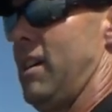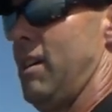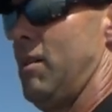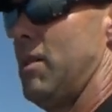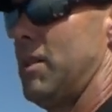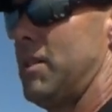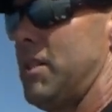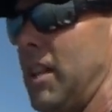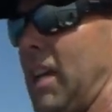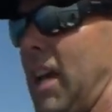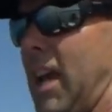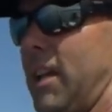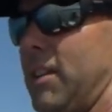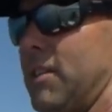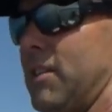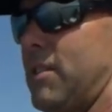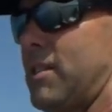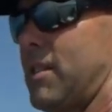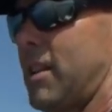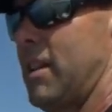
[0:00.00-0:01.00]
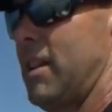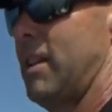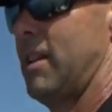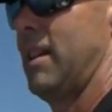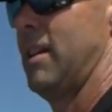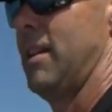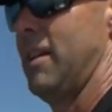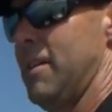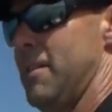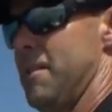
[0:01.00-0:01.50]
Once again, just
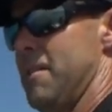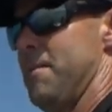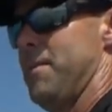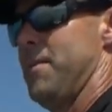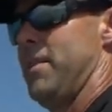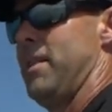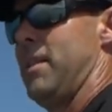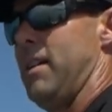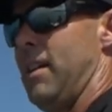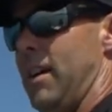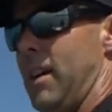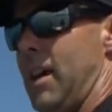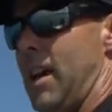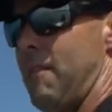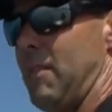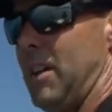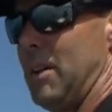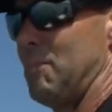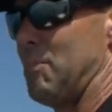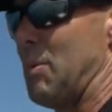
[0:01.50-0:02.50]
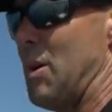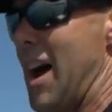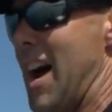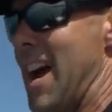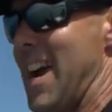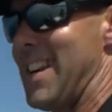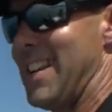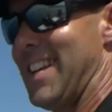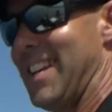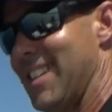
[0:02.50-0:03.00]
having
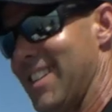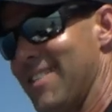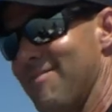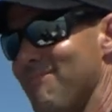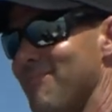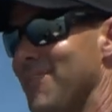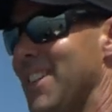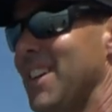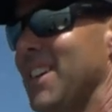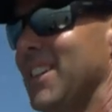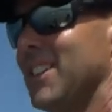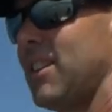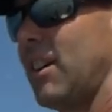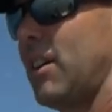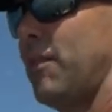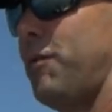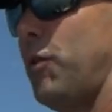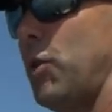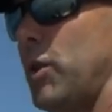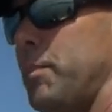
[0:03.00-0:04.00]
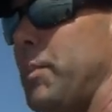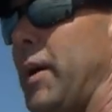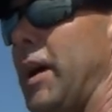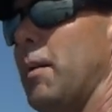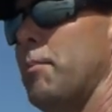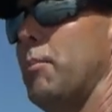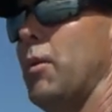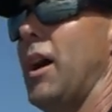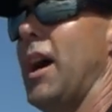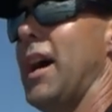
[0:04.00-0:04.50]
braid. It's like a
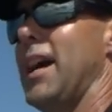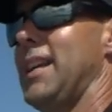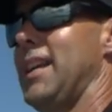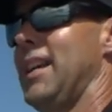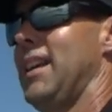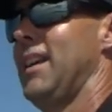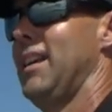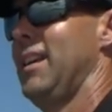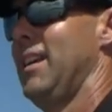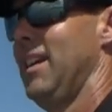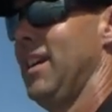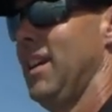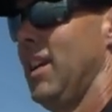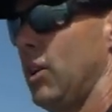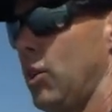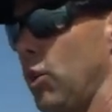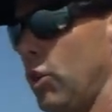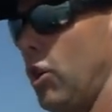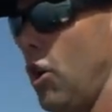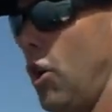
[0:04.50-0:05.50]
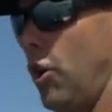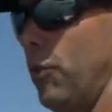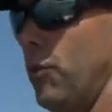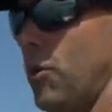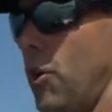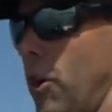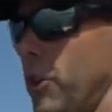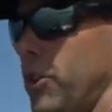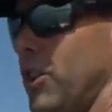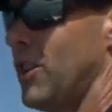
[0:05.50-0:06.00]
40-pound braid. Good long
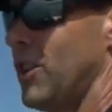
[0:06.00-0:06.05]
rod.